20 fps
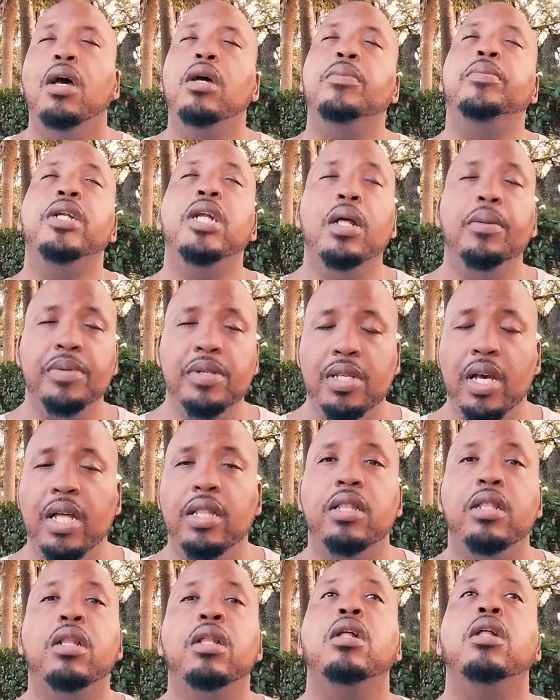And Penelope
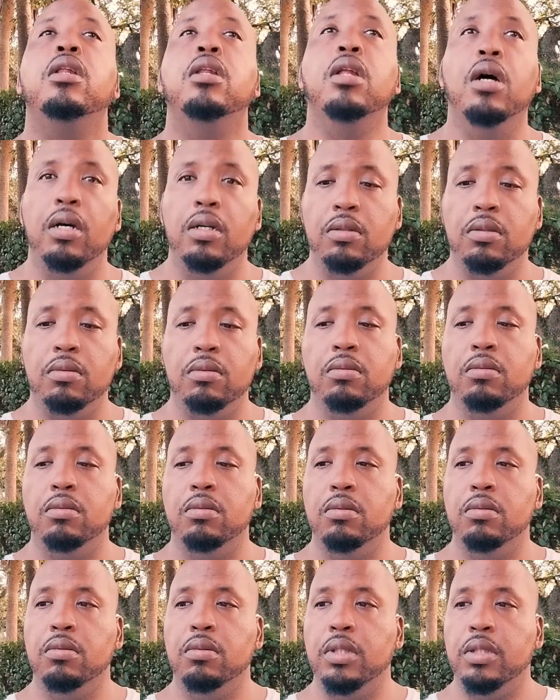said, Look,
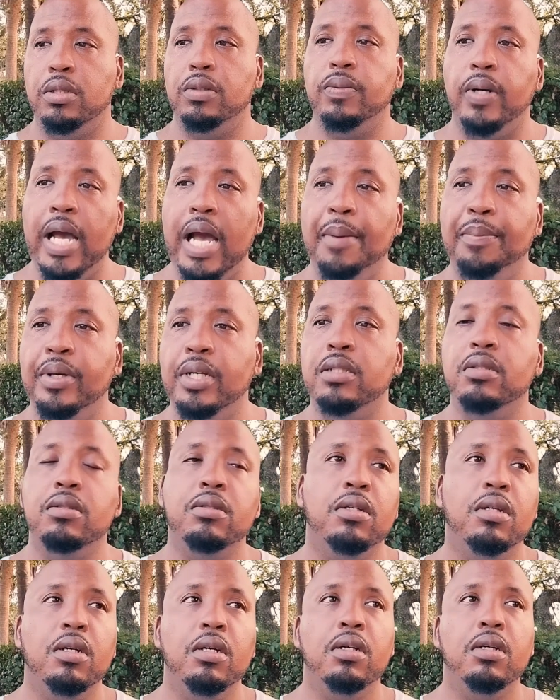this is what happened.
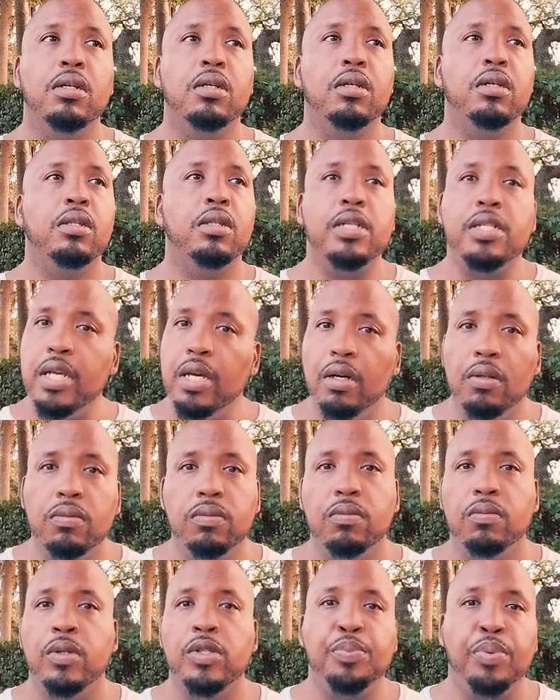The
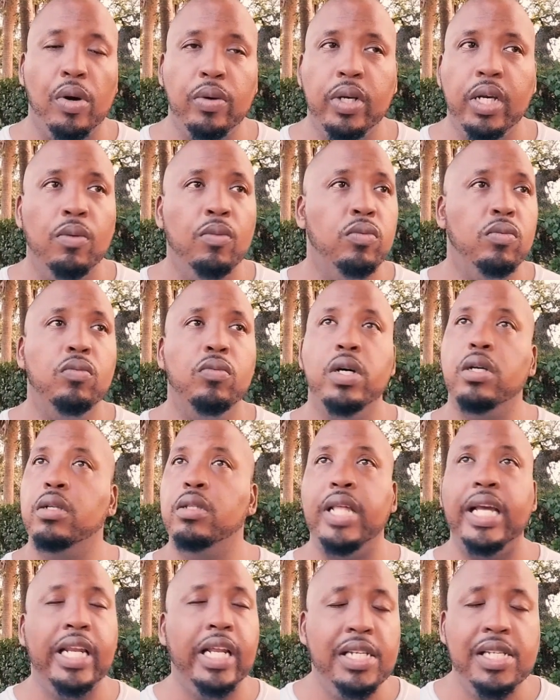deal was broken.
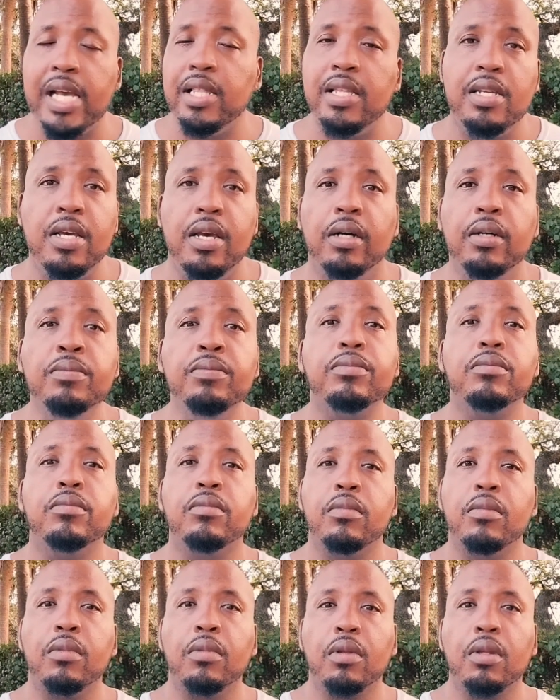they didn't take the deal.
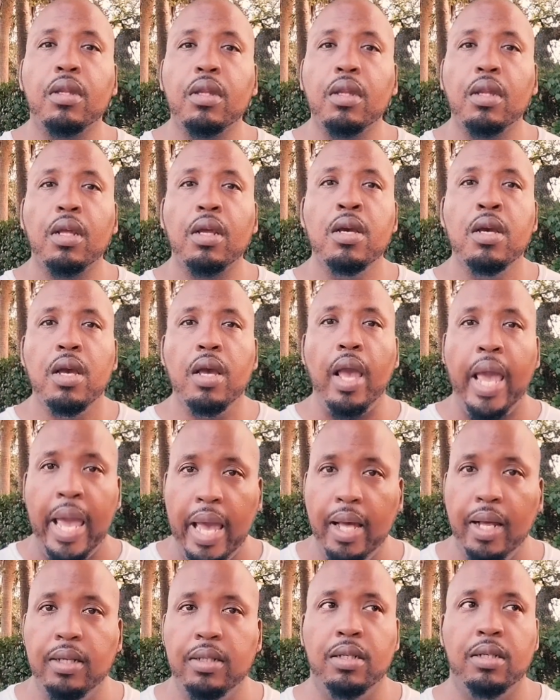
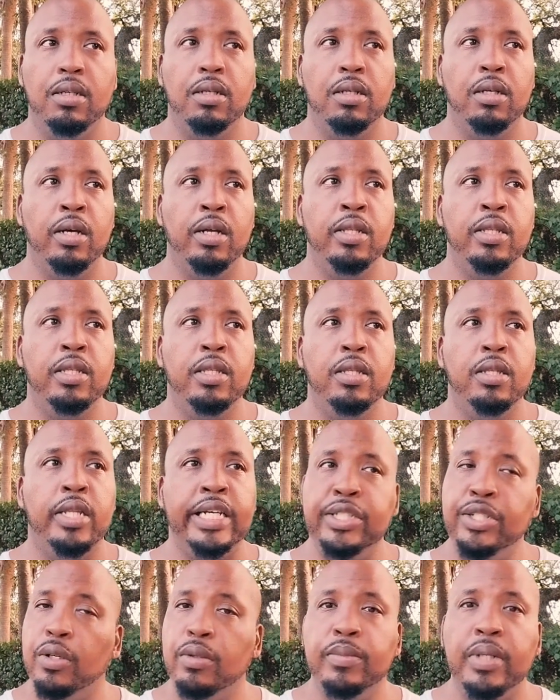And
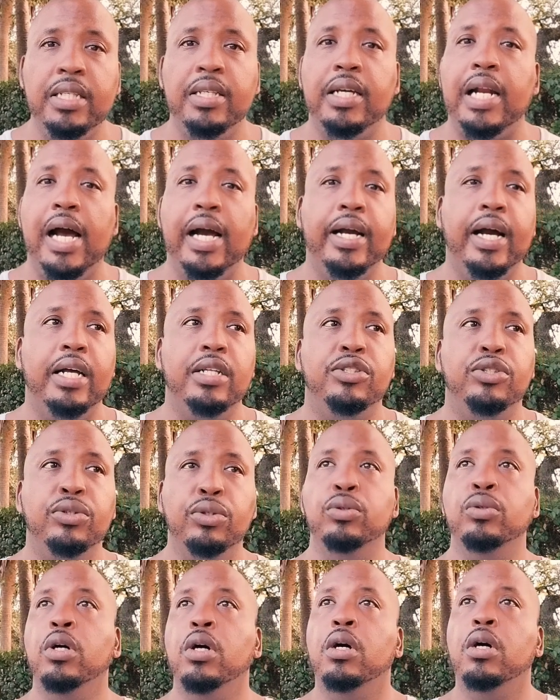they told me that I got
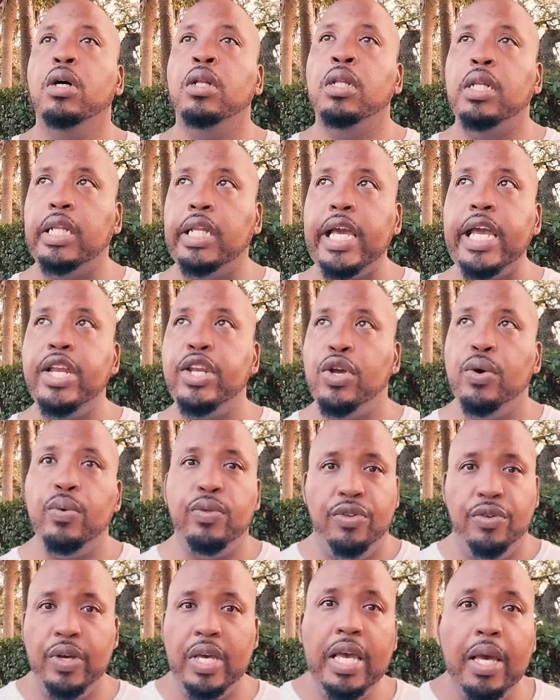to lead
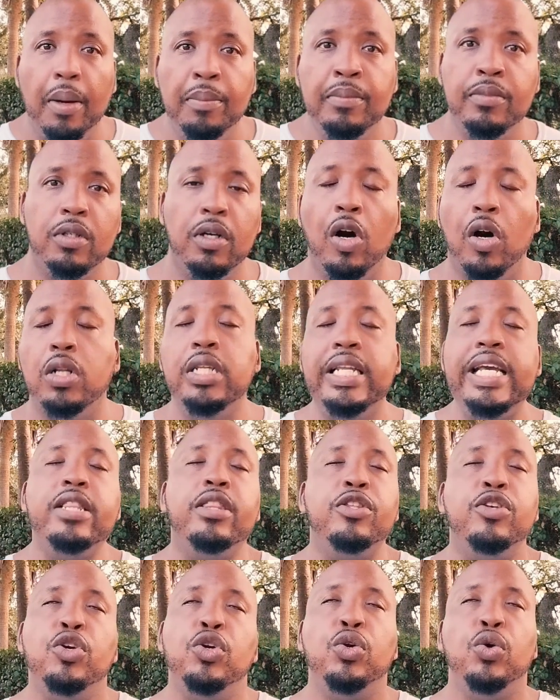you to him or
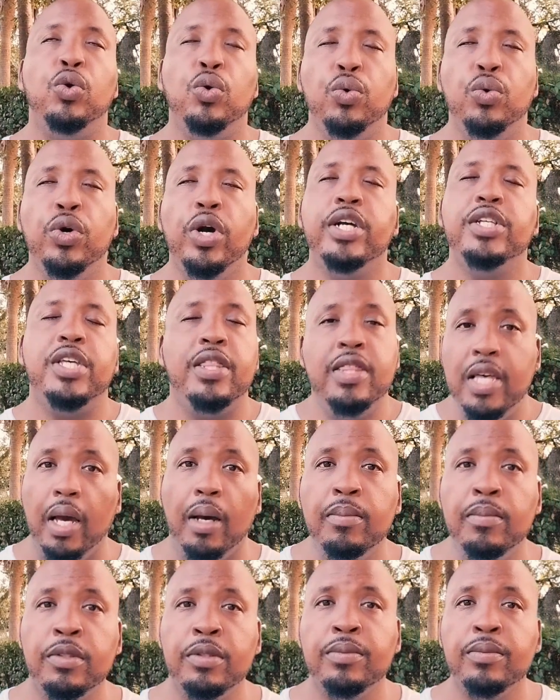lead you to
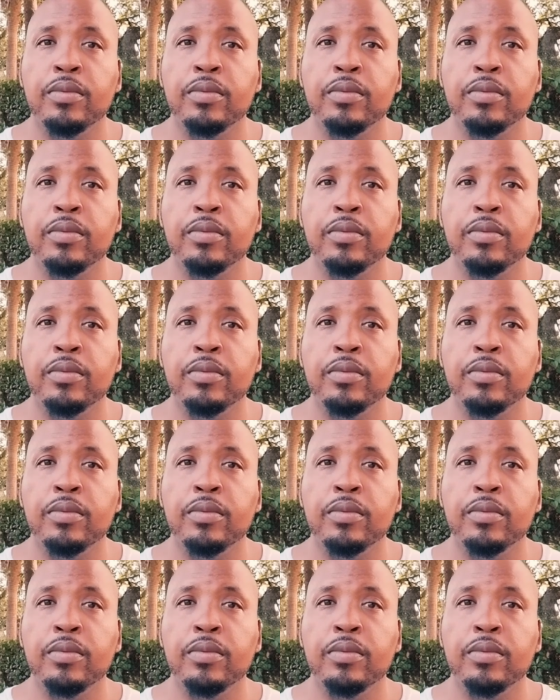them.